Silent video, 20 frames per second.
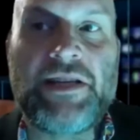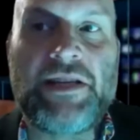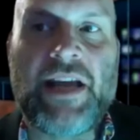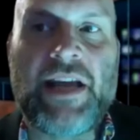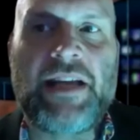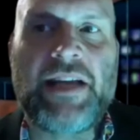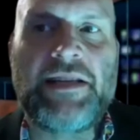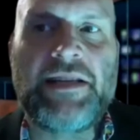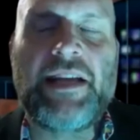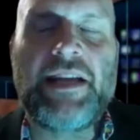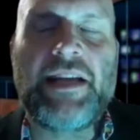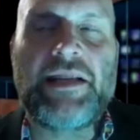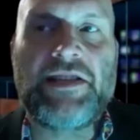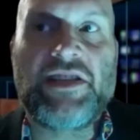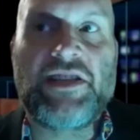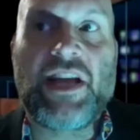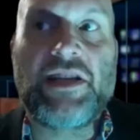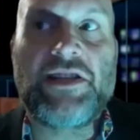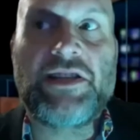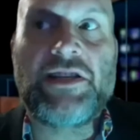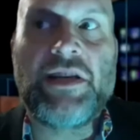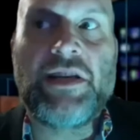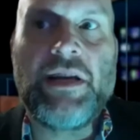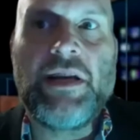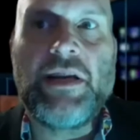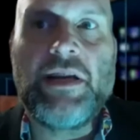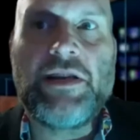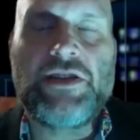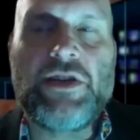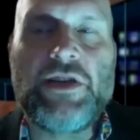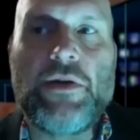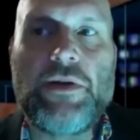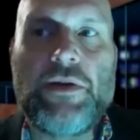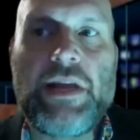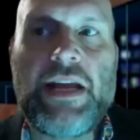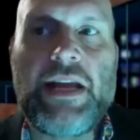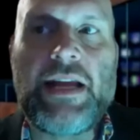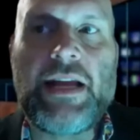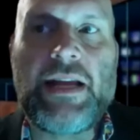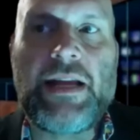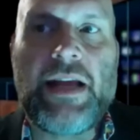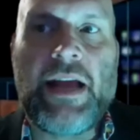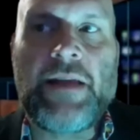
I could see it's so needed.